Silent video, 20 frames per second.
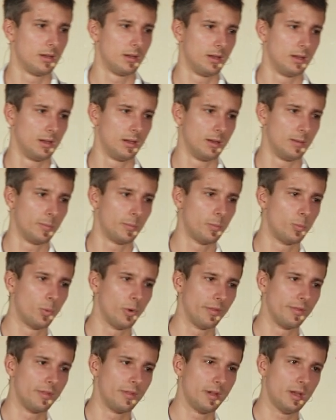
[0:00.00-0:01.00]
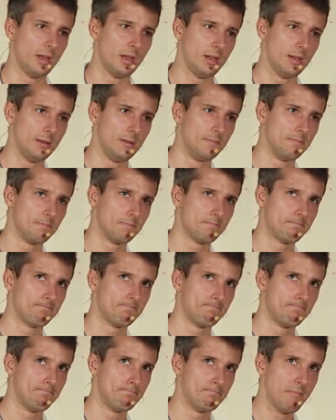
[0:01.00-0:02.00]
Uh, what they
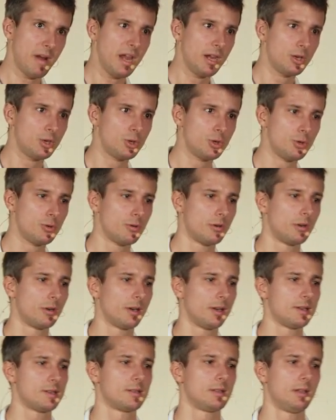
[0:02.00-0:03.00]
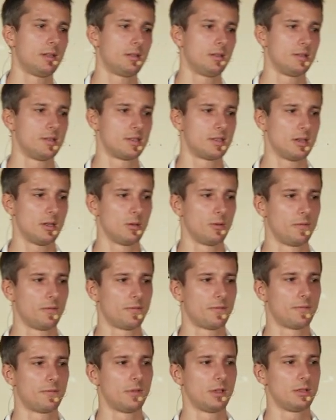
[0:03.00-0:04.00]
make sure is that instead of
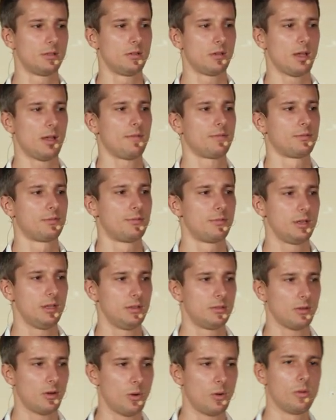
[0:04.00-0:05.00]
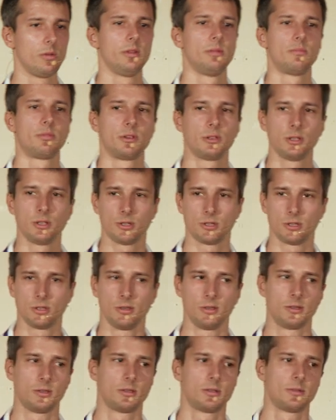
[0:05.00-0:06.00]
that you have to read all the
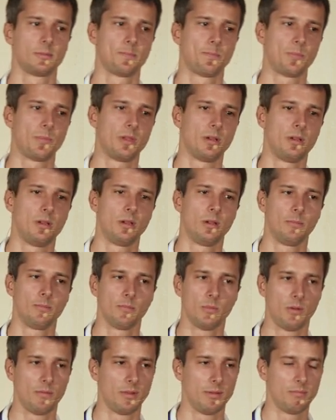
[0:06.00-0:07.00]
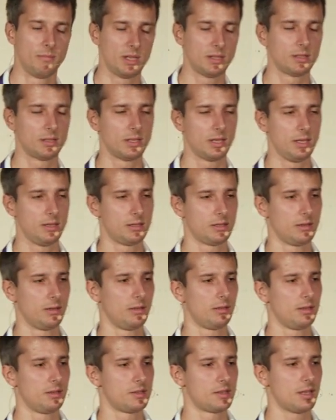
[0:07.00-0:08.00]
partitions um, of the metadata
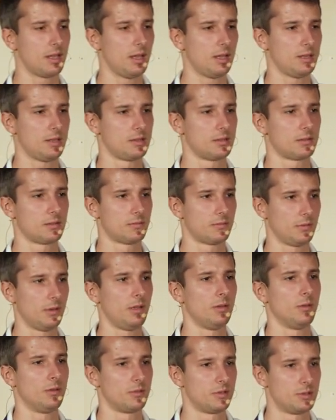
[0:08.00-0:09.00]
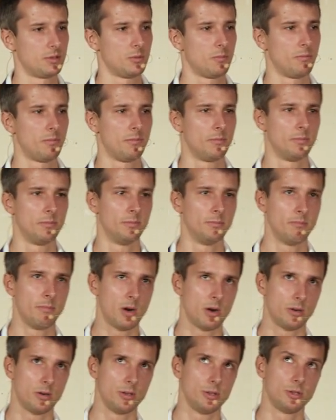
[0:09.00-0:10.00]
in this case in order to
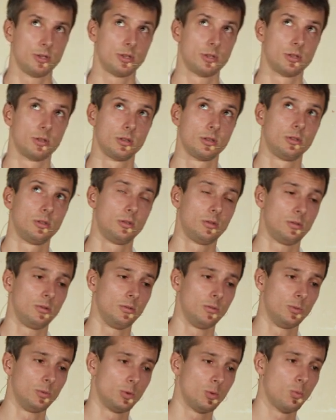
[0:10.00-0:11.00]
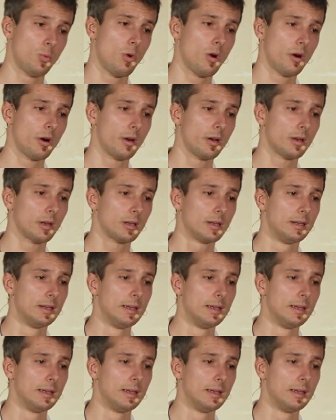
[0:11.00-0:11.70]
merge to, to work,